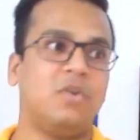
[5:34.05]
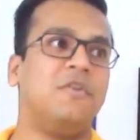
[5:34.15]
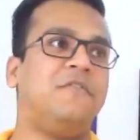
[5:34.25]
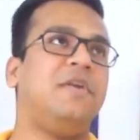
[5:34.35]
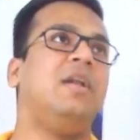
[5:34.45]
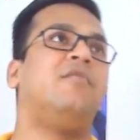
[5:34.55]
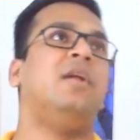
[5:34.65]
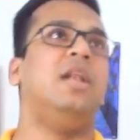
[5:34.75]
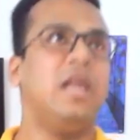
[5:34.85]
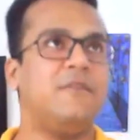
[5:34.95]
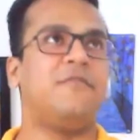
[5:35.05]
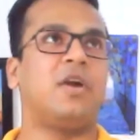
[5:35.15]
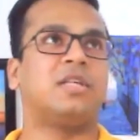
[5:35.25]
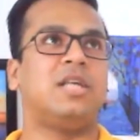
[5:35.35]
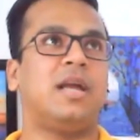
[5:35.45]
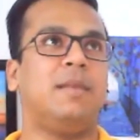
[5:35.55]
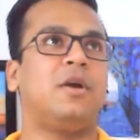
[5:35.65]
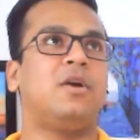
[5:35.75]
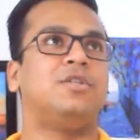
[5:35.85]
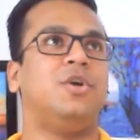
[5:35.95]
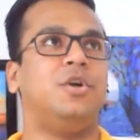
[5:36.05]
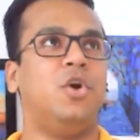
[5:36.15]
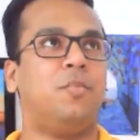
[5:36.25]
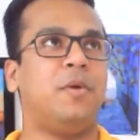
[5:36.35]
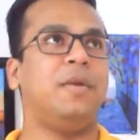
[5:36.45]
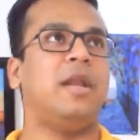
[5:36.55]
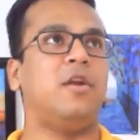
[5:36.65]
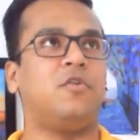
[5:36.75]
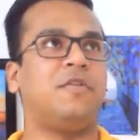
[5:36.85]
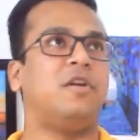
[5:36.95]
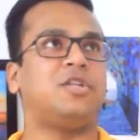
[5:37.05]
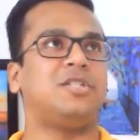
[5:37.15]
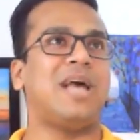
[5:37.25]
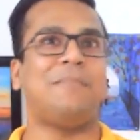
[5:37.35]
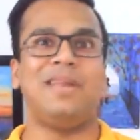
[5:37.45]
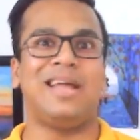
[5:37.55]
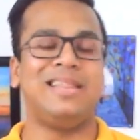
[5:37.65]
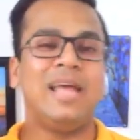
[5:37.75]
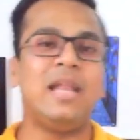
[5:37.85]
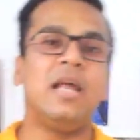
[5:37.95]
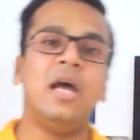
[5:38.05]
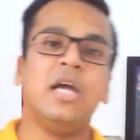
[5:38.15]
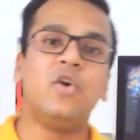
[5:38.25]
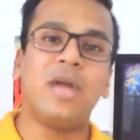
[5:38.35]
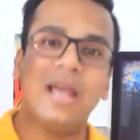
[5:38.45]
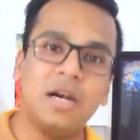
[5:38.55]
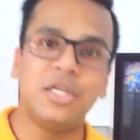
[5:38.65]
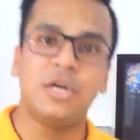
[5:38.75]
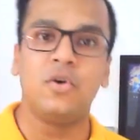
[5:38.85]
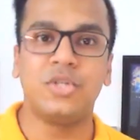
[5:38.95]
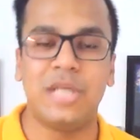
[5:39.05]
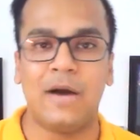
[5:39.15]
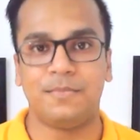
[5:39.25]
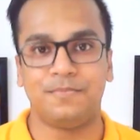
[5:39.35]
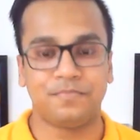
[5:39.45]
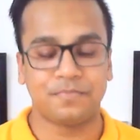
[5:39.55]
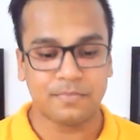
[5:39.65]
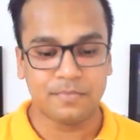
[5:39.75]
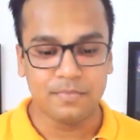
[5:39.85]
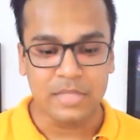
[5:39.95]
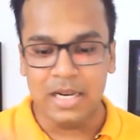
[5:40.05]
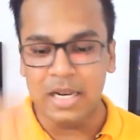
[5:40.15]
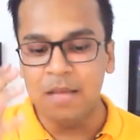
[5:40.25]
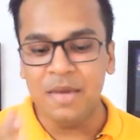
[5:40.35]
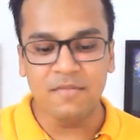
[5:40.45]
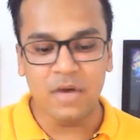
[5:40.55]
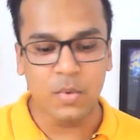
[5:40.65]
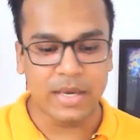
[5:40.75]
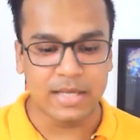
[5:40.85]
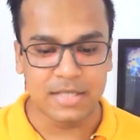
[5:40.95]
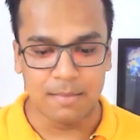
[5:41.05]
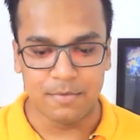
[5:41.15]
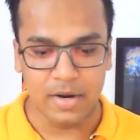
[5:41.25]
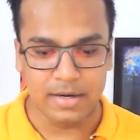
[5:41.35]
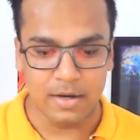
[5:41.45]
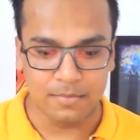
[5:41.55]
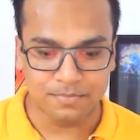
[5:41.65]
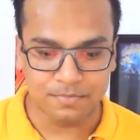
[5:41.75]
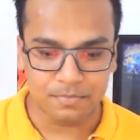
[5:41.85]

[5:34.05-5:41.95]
You feel relief for a second because your dopamine endorphin rush is happening, and then your energy goes down. Let me give a quick example right now.